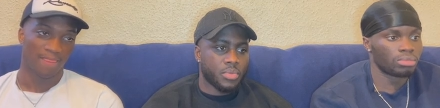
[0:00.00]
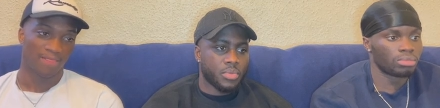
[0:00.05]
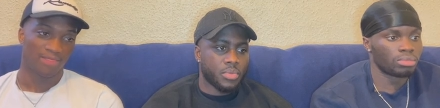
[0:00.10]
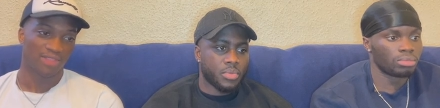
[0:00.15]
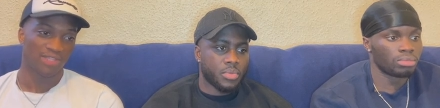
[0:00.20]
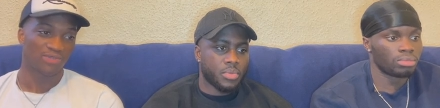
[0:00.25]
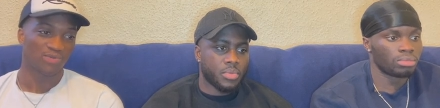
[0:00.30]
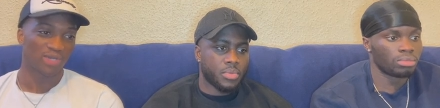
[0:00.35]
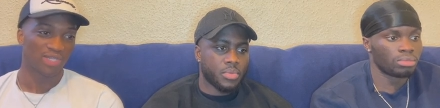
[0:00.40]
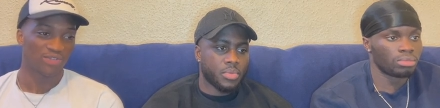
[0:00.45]

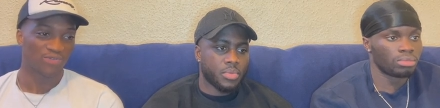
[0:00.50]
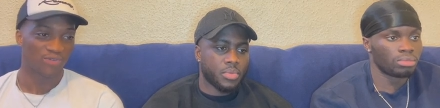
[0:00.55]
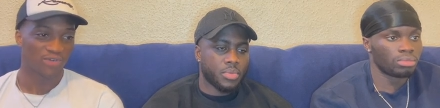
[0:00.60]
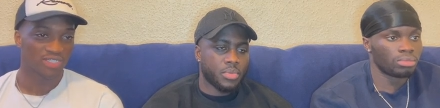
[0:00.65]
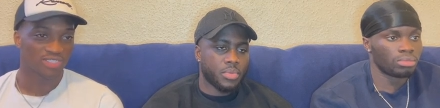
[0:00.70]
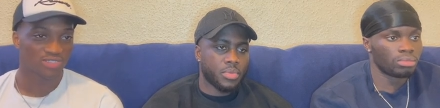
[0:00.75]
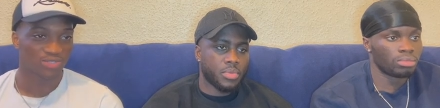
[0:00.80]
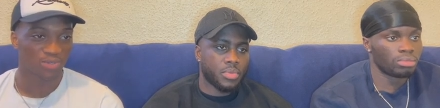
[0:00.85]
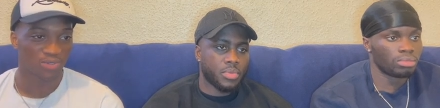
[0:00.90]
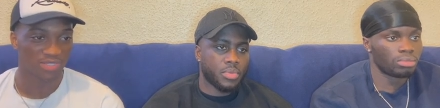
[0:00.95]
Speaker 1: This is when he
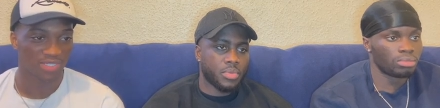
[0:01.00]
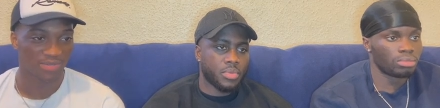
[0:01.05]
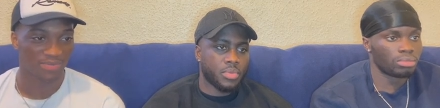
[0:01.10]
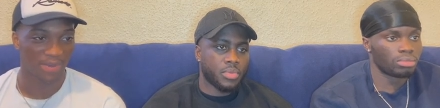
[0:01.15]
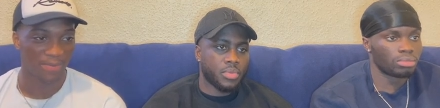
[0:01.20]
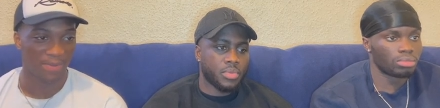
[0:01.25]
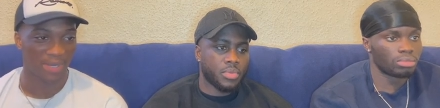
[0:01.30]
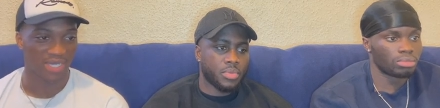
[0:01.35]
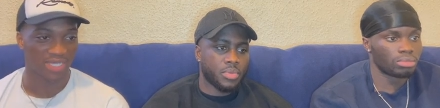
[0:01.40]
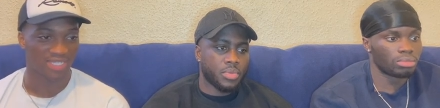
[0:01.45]
first told him
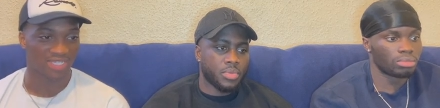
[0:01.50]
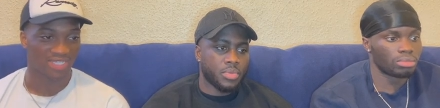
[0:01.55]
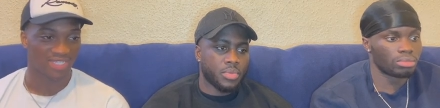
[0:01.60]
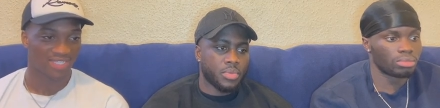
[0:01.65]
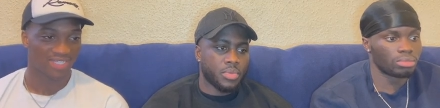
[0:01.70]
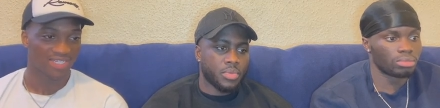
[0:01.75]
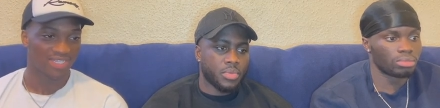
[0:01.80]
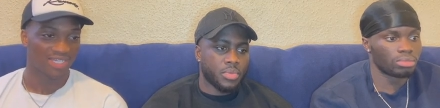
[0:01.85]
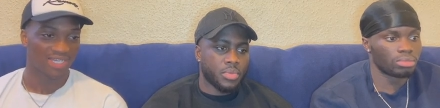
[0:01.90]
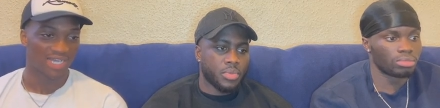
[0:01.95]
about it.
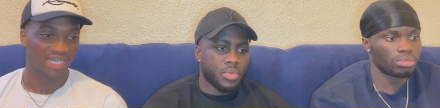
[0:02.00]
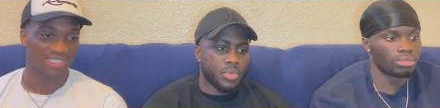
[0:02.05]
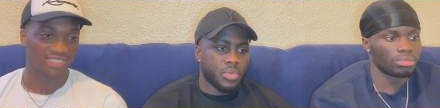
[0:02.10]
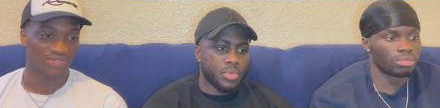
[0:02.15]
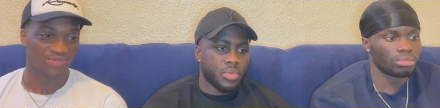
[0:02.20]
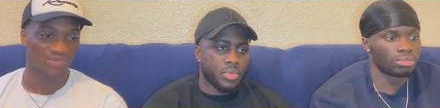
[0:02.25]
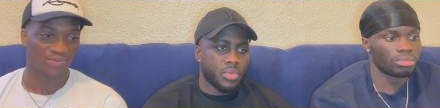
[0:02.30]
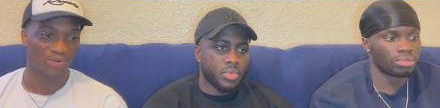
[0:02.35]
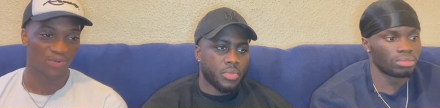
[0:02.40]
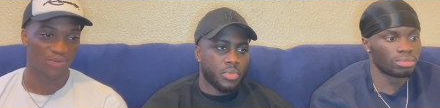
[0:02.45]
As a
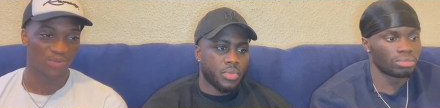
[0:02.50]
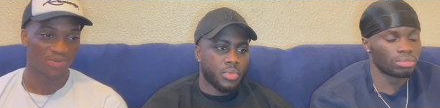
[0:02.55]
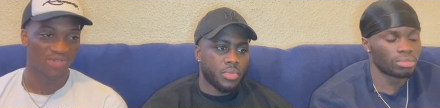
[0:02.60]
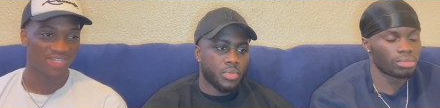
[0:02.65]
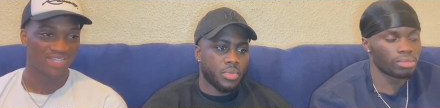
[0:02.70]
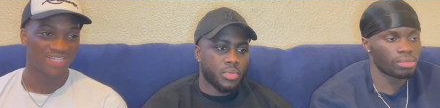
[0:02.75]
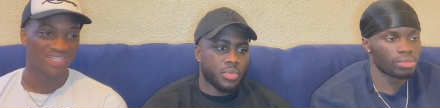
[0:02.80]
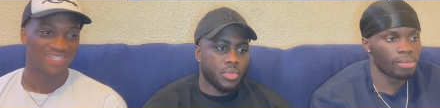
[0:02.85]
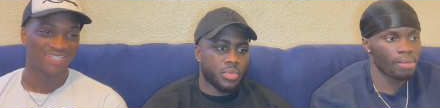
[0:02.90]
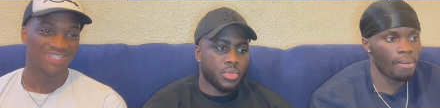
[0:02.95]
fool,
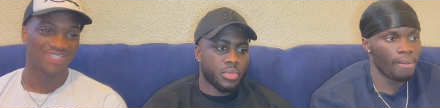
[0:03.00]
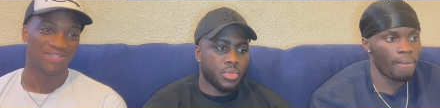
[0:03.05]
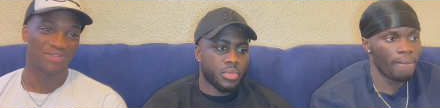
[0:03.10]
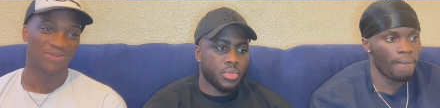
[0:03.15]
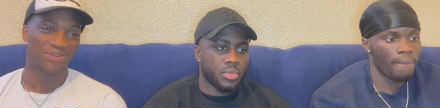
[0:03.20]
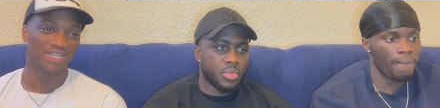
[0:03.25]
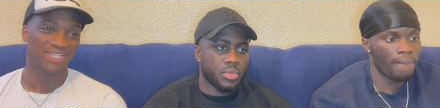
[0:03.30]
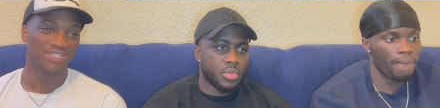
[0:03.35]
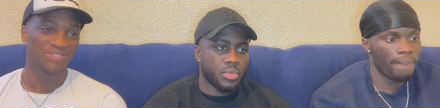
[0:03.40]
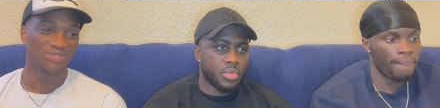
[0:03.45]
he
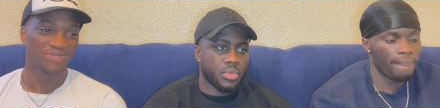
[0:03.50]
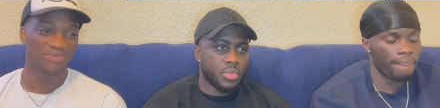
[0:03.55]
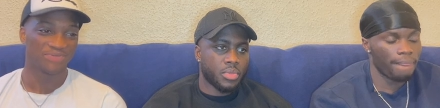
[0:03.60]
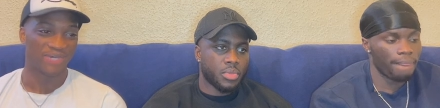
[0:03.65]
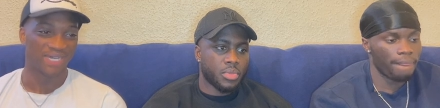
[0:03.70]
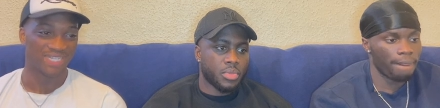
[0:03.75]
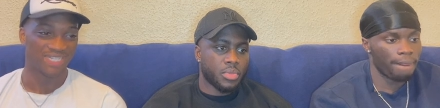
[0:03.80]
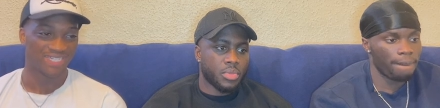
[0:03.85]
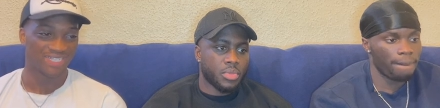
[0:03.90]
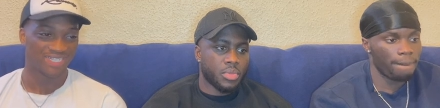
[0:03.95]
already knew,
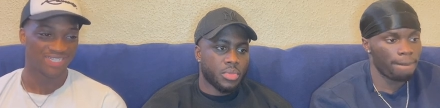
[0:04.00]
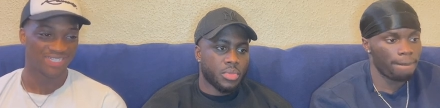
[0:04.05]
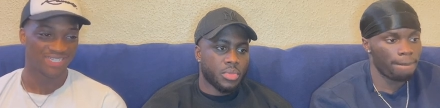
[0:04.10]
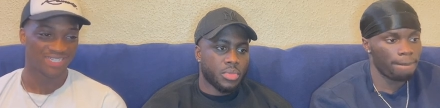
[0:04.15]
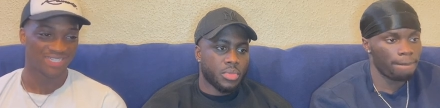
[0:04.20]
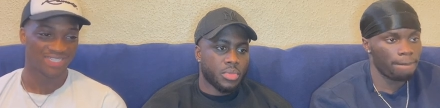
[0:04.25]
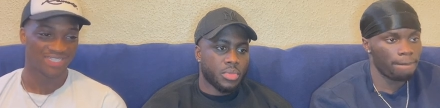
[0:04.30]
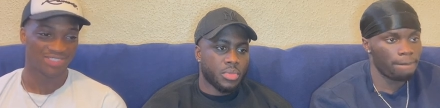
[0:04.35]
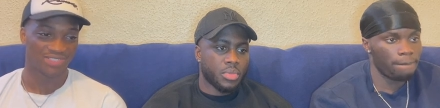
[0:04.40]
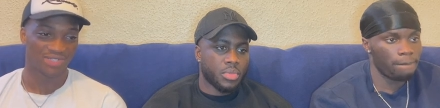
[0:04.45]
man.
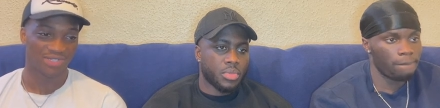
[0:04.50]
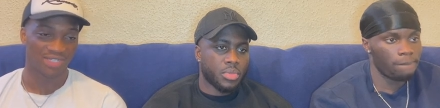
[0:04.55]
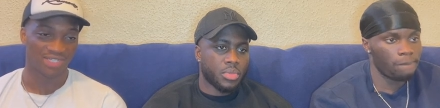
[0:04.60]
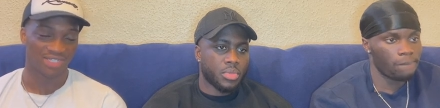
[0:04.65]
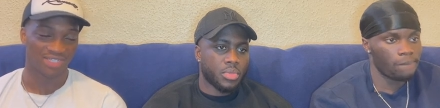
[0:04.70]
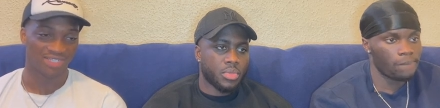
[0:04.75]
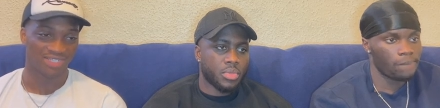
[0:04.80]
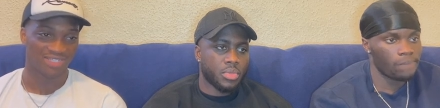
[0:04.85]
He saw it.